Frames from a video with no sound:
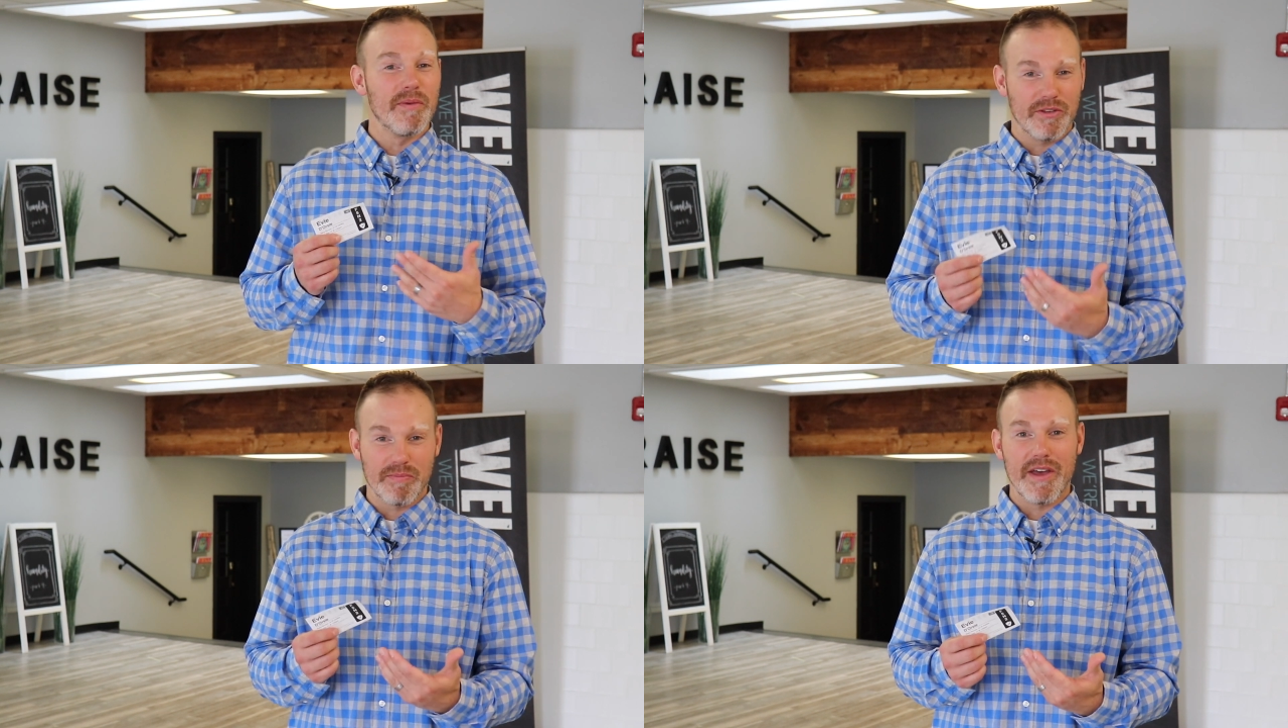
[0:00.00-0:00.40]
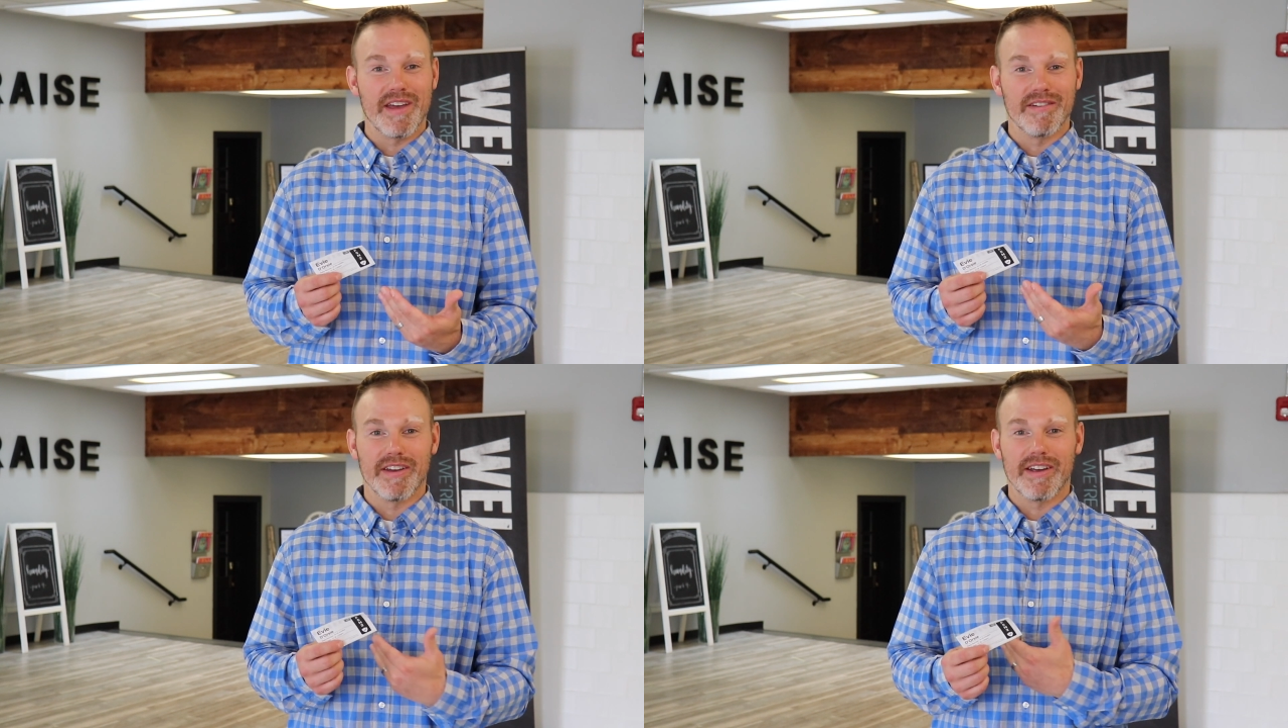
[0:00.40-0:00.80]

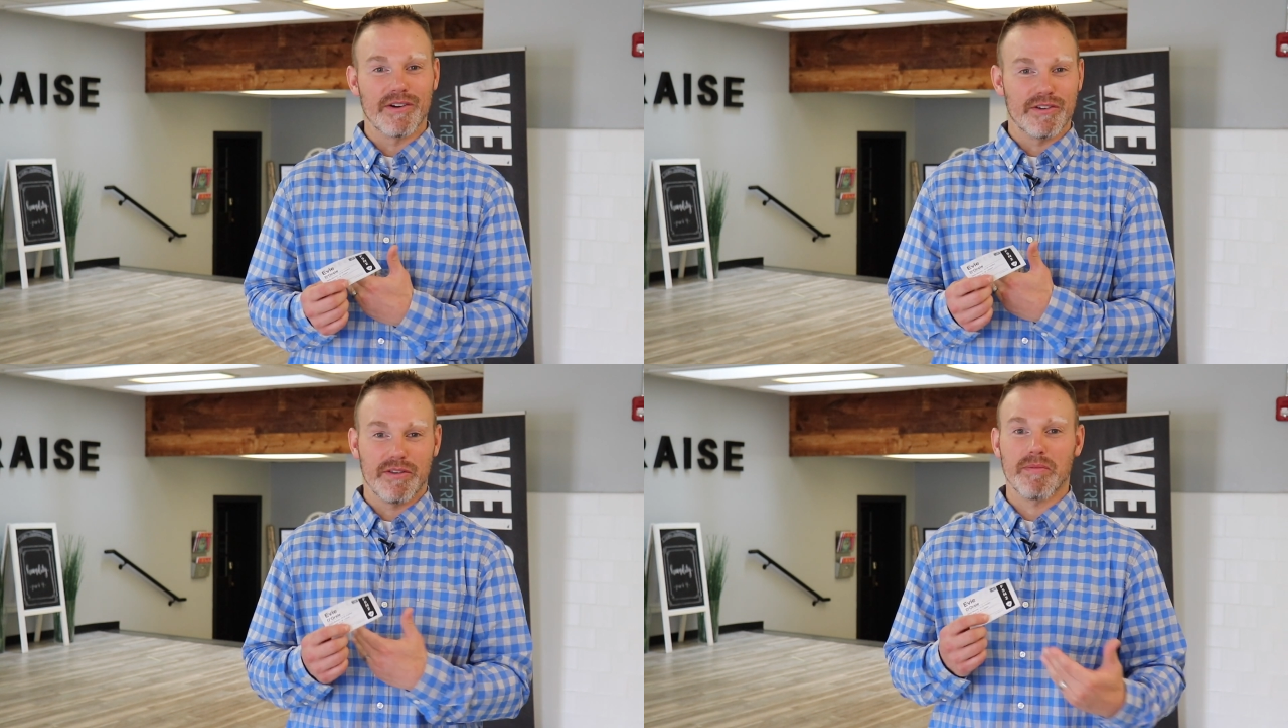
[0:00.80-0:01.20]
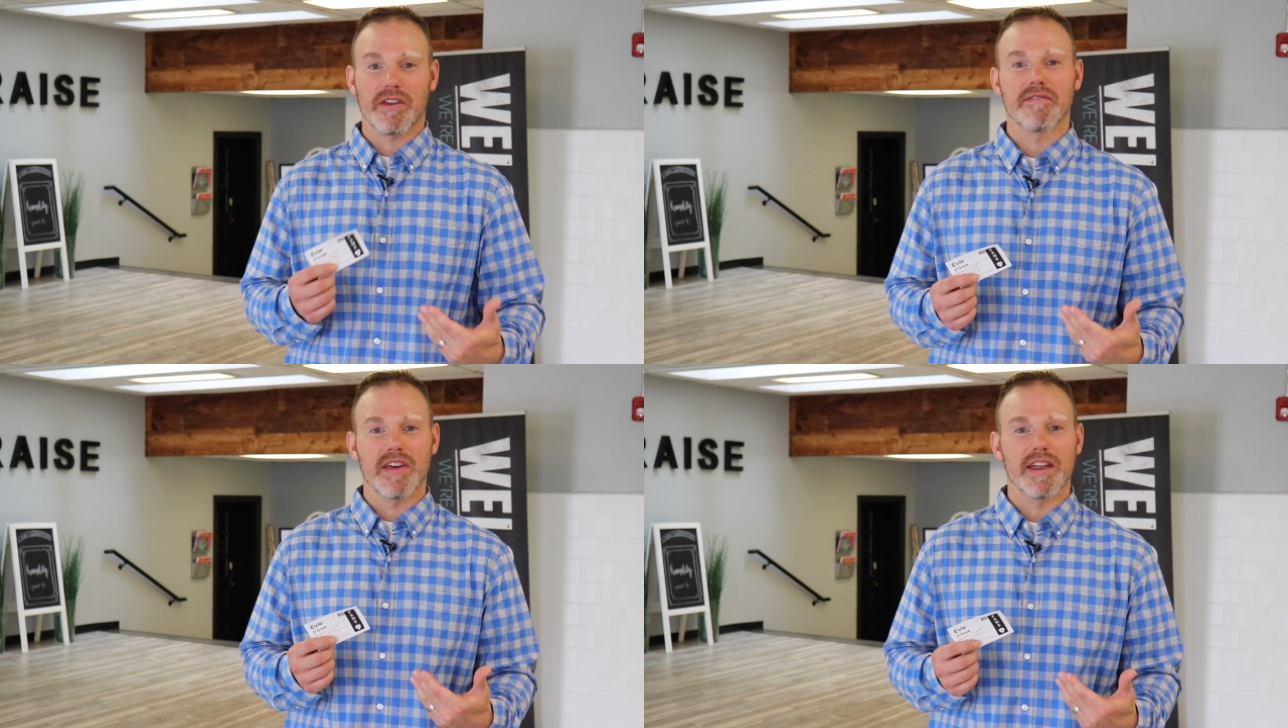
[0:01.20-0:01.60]
misbehaving or
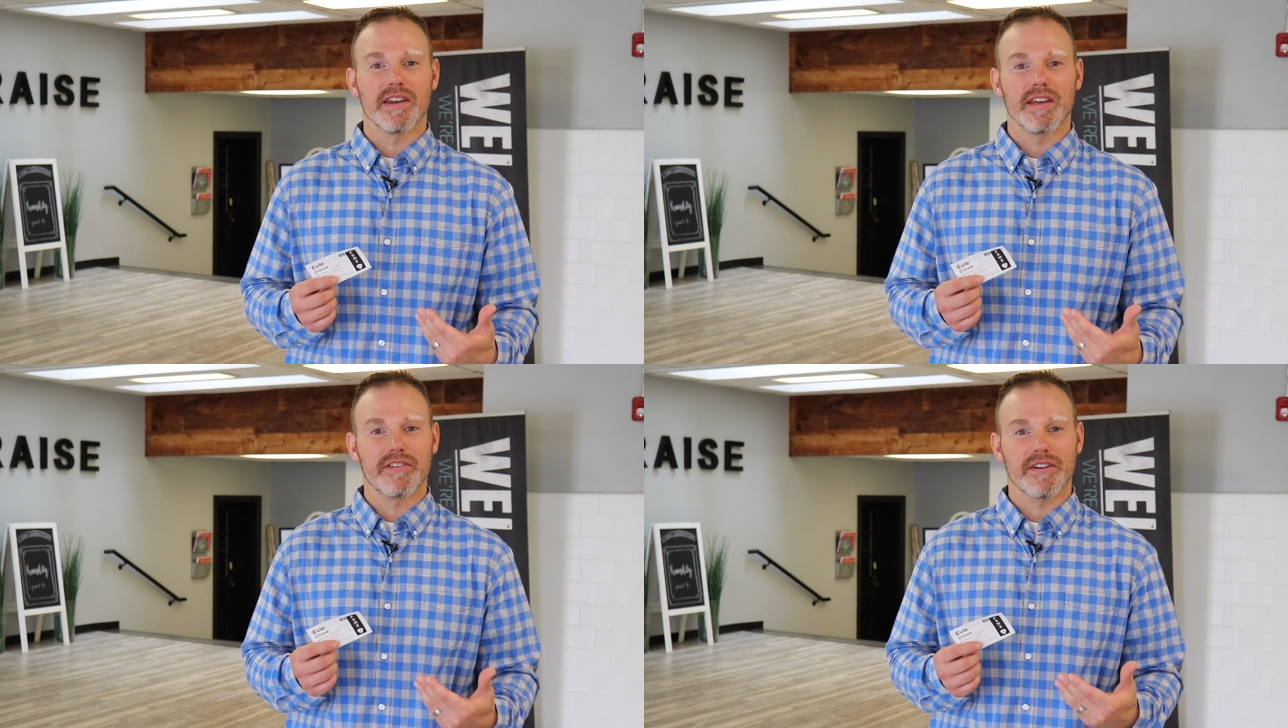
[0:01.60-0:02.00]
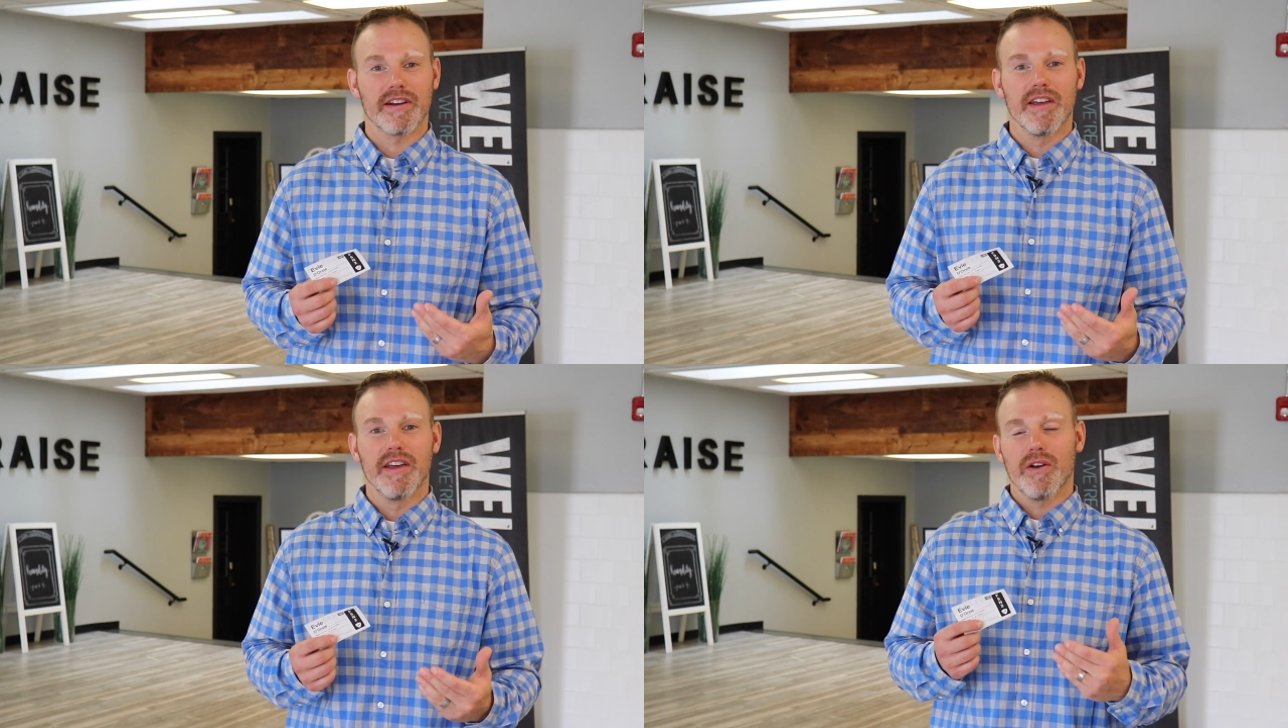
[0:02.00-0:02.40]
something of that nature,